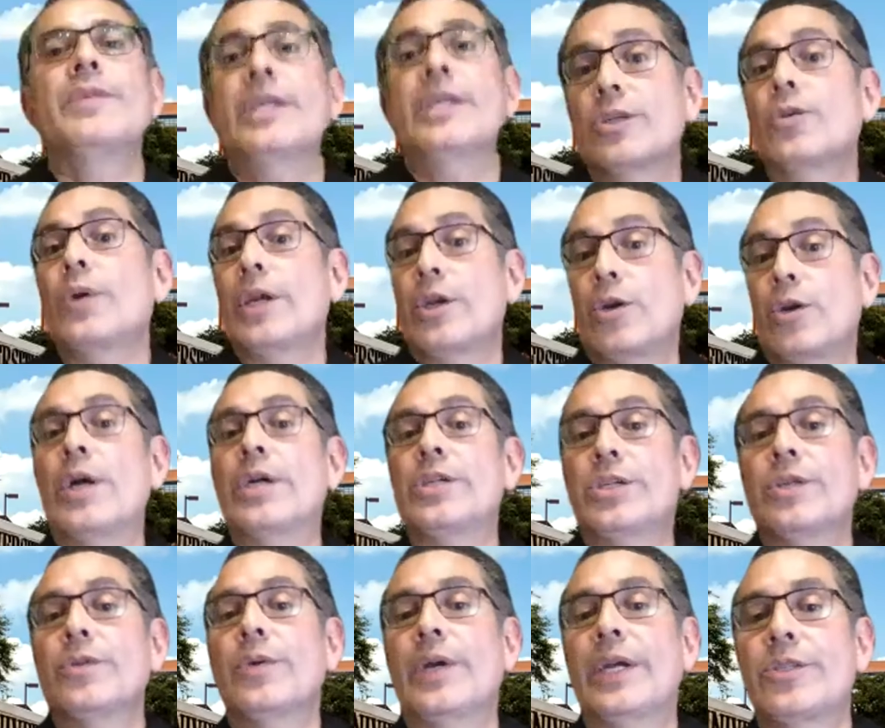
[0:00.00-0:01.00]
a great
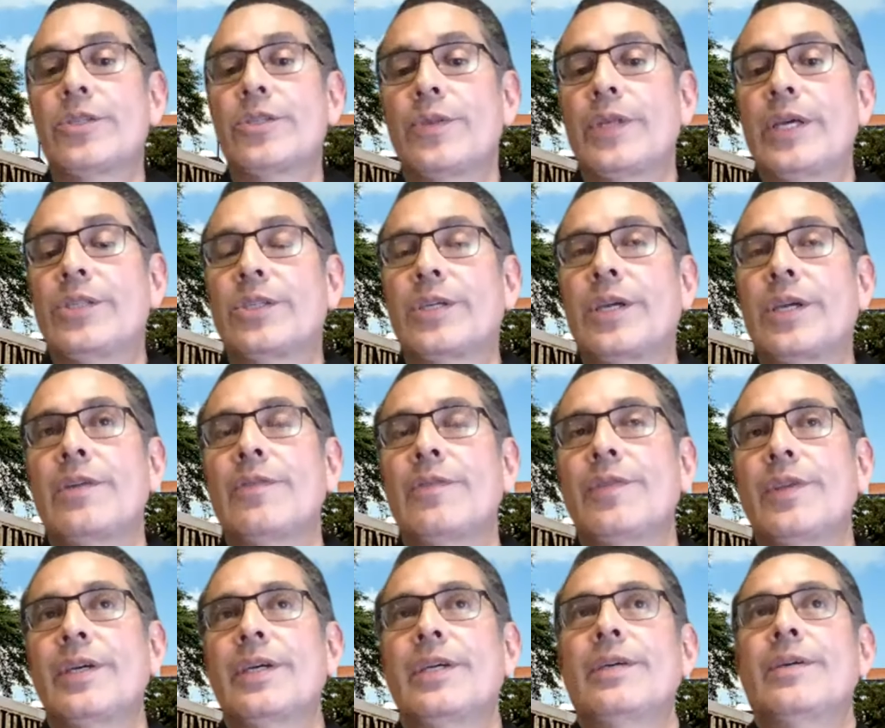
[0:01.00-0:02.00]
question, right? So that's kind of
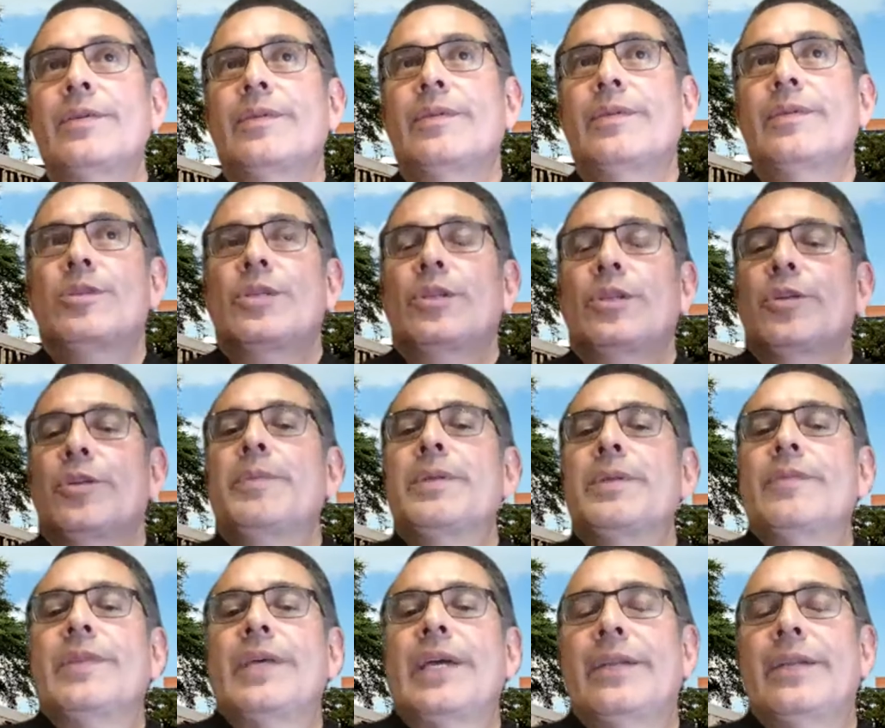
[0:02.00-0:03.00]
the there's a little bit
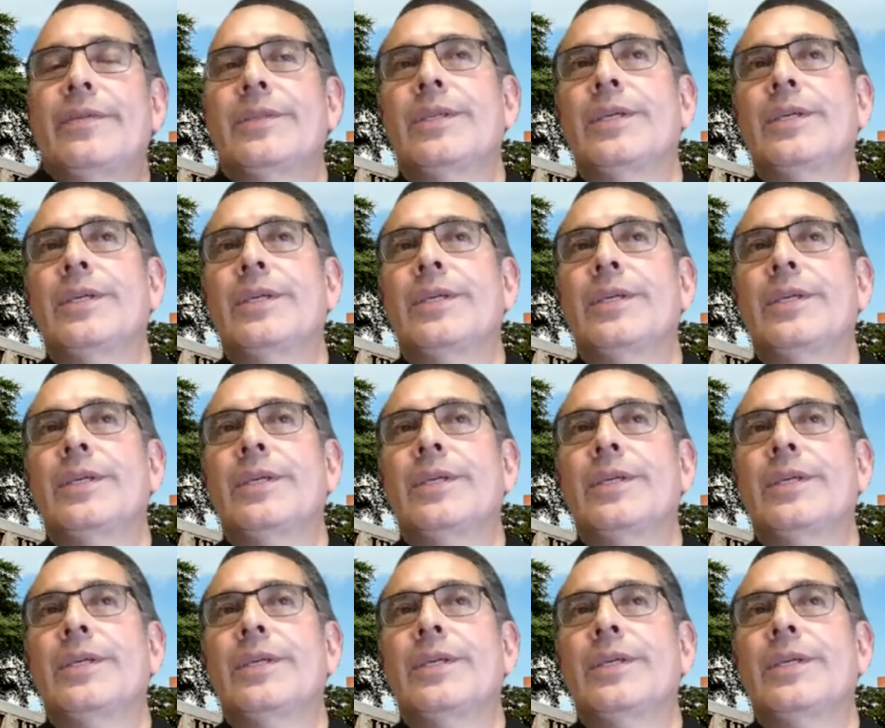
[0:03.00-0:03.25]
of that.